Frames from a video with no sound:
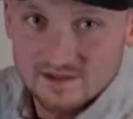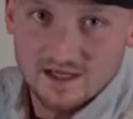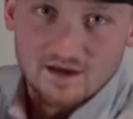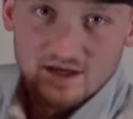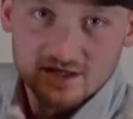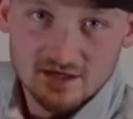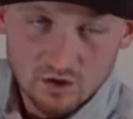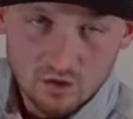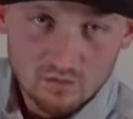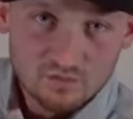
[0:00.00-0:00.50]
Now
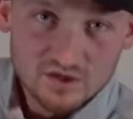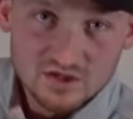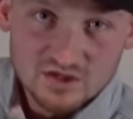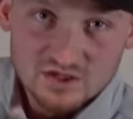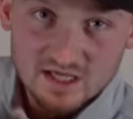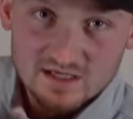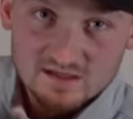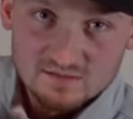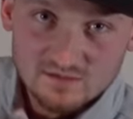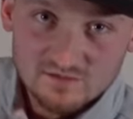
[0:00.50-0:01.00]
I know I
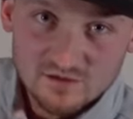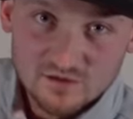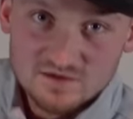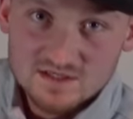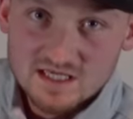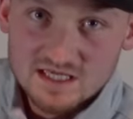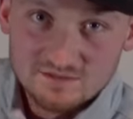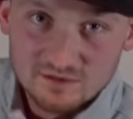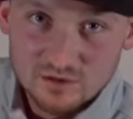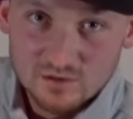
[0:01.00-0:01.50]
appreciate some of you
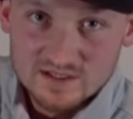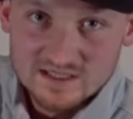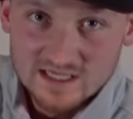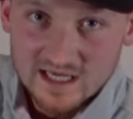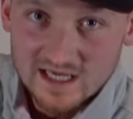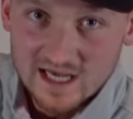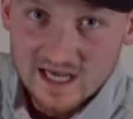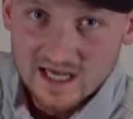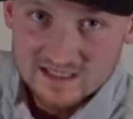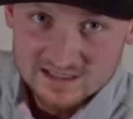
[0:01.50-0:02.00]
Team
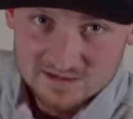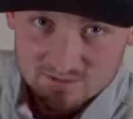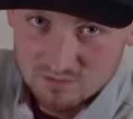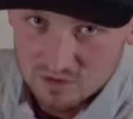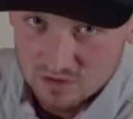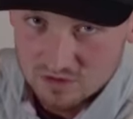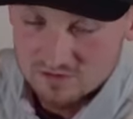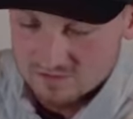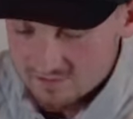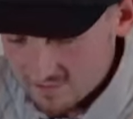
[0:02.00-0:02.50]
USA guys, but